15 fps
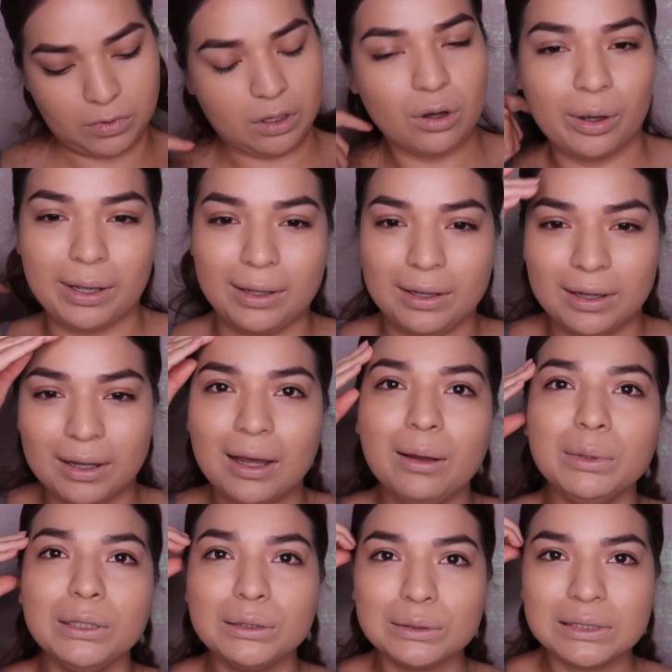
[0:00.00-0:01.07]
Okay, I'm
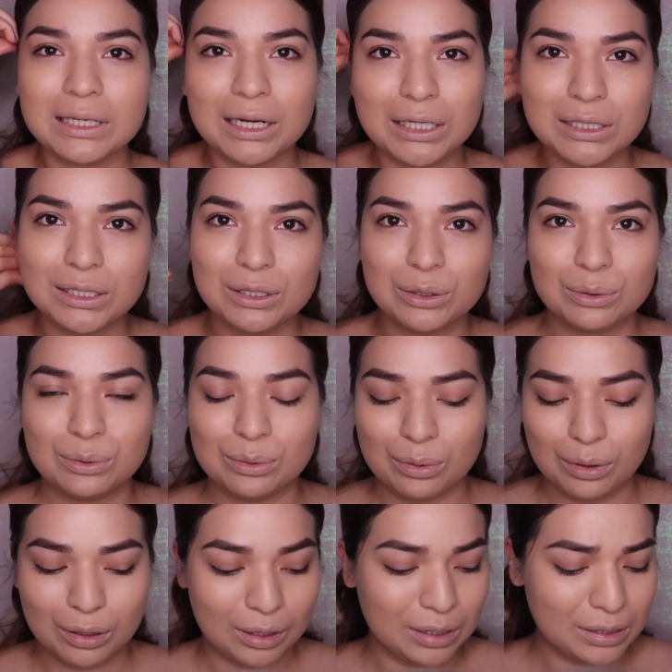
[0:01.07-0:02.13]
a little scared to do
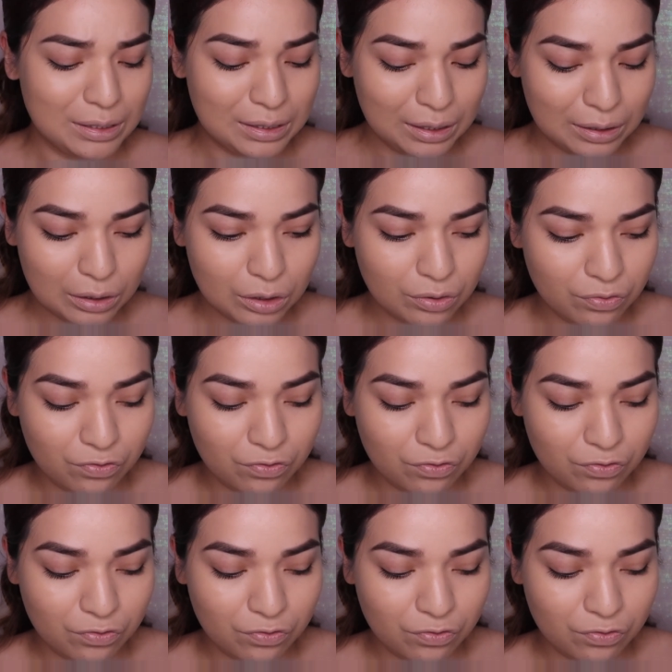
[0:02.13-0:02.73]
the concealer